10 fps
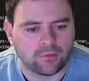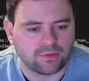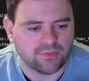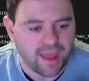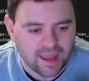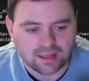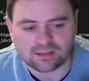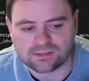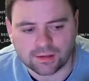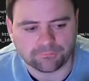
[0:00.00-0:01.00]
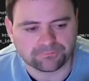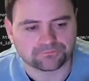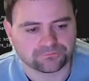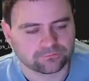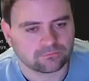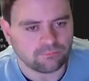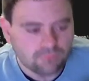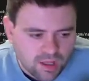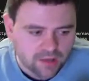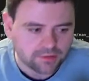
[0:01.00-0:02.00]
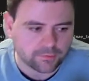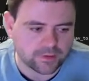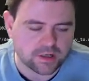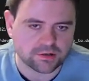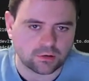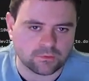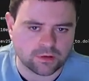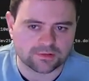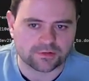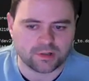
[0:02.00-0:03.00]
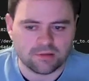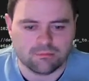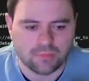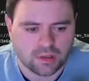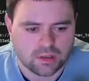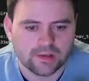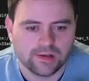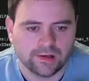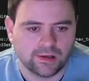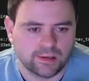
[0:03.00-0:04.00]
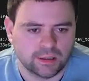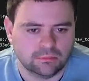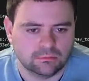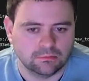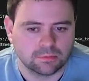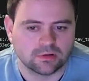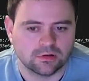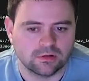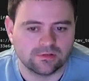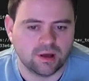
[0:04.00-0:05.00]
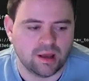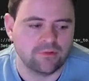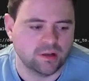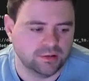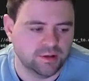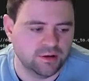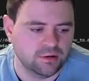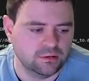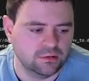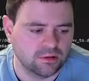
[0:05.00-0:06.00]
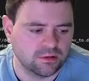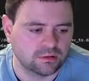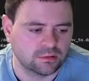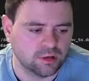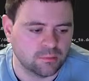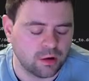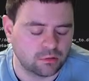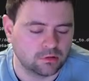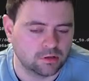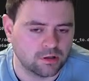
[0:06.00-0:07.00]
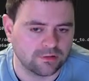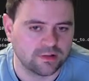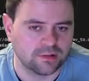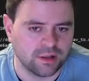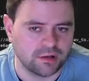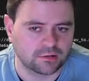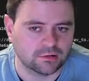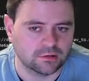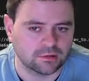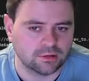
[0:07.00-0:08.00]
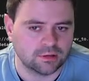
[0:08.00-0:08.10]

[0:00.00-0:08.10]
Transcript: next, and to finish off this stream, because I haven't had dinner, I'm hungry, it's nearly 10 o'clock.